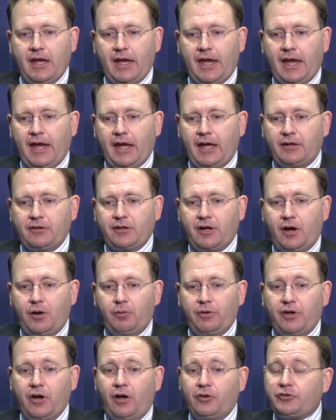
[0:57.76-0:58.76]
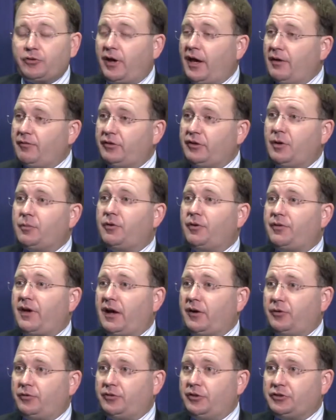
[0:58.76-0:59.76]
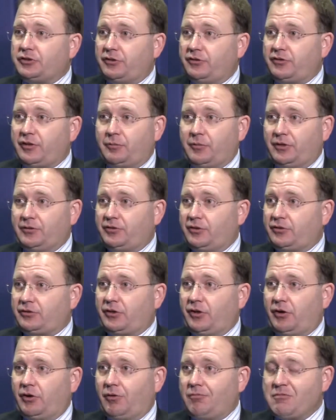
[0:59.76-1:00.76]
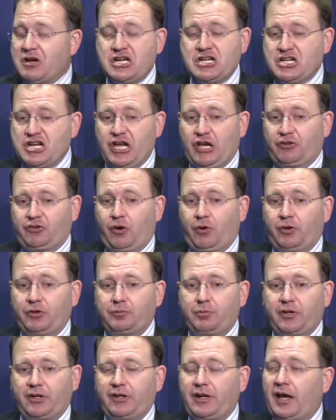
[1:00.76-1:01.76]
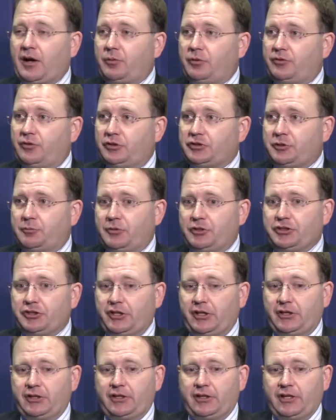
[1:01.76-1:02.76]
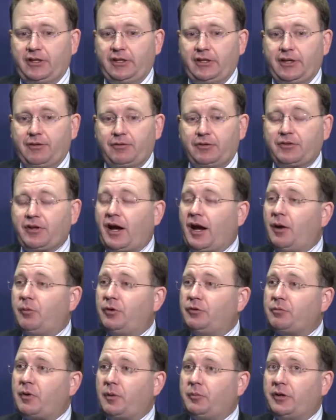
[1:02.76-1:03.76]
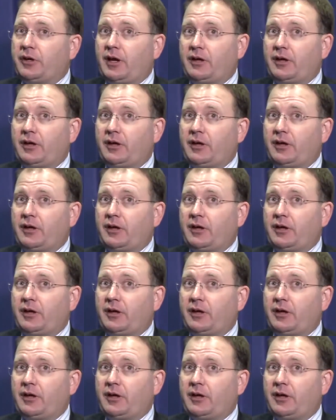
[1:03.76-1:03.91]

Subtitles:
And we also have a number of acquisitions. I mean, Cisco has always been an acquisition machine. At any given time, we've probably